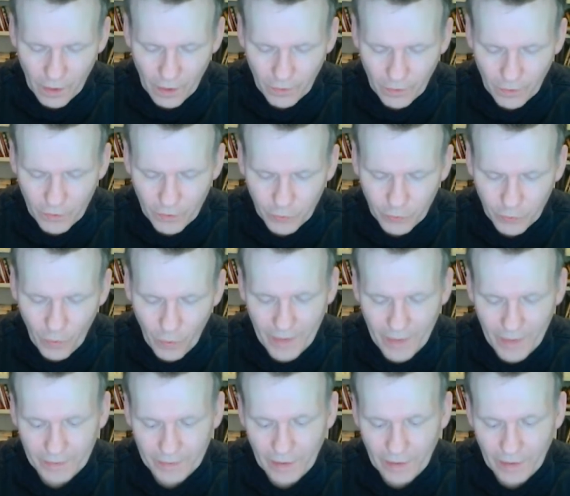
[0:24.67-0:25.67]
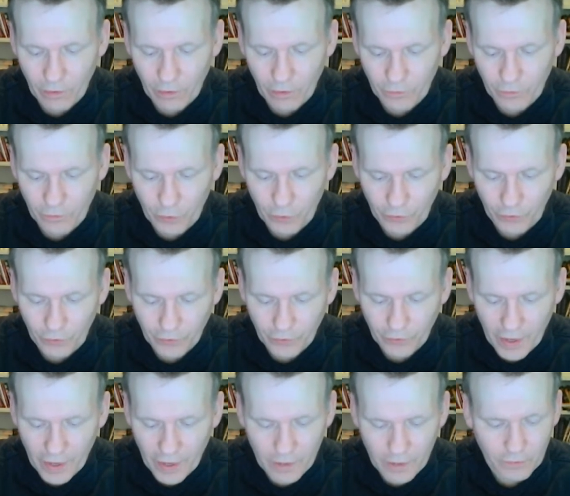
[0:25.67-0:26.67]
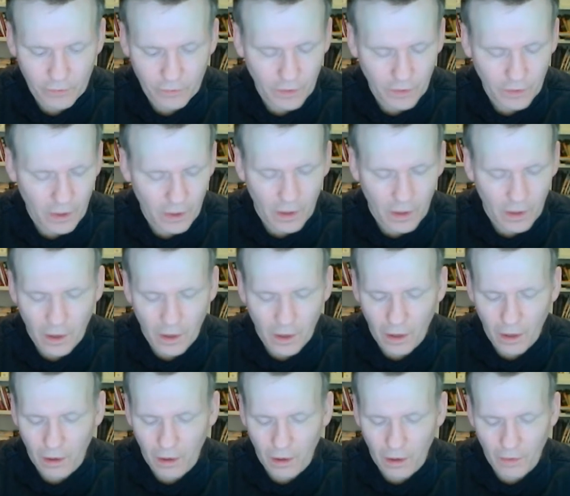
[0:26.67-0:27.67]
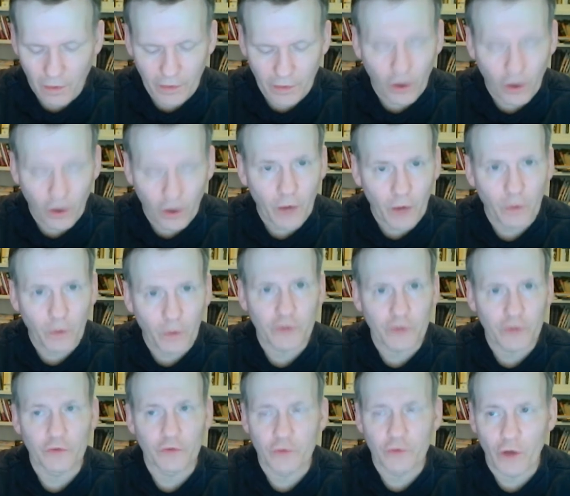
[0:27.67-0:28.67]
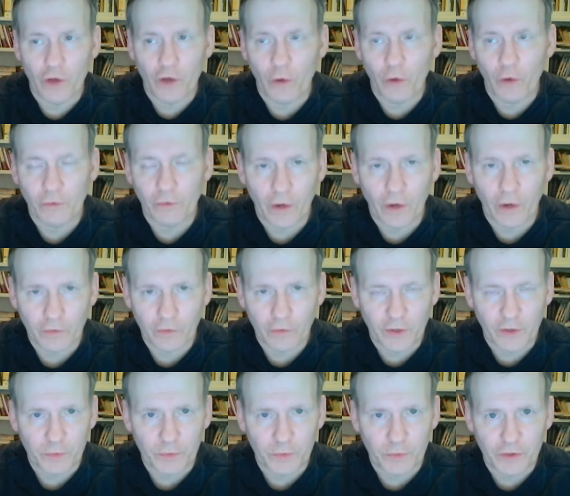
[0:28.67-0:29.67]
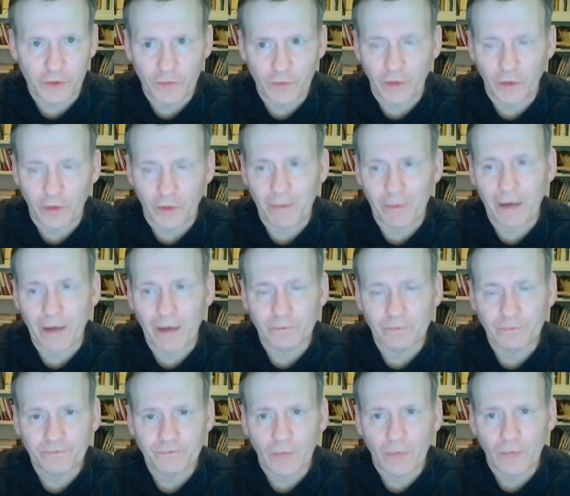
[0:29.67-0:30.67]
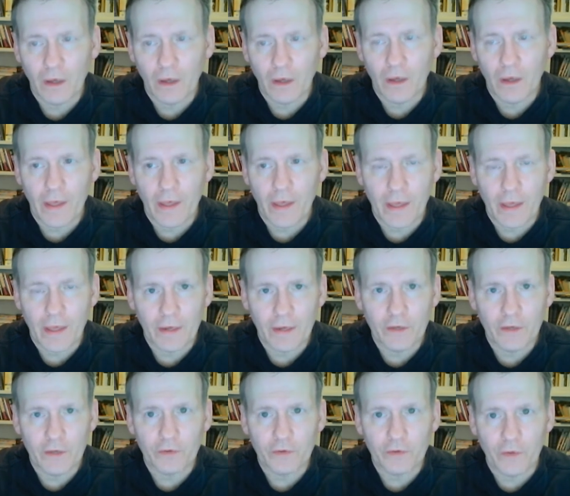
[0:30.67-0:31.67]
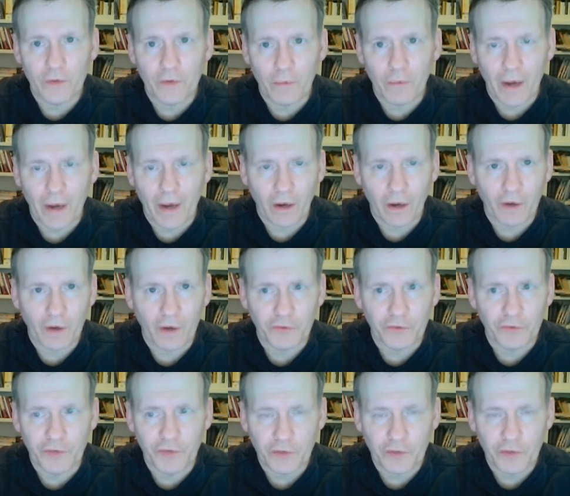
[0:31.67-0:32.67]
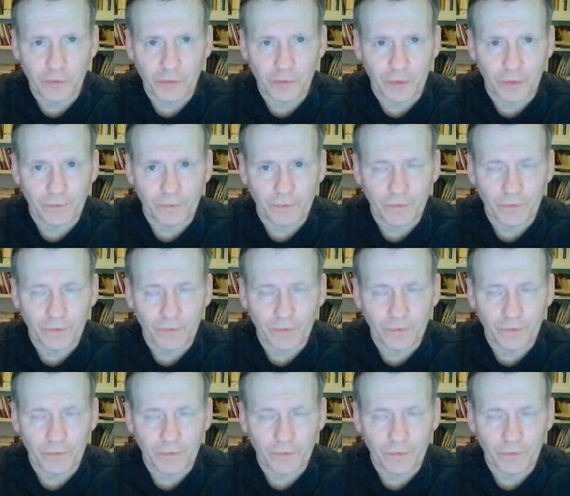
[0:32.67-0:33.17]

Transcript: There is a way to tell if you are saved that God wants you to know and God is very specific about it is by God's discipline.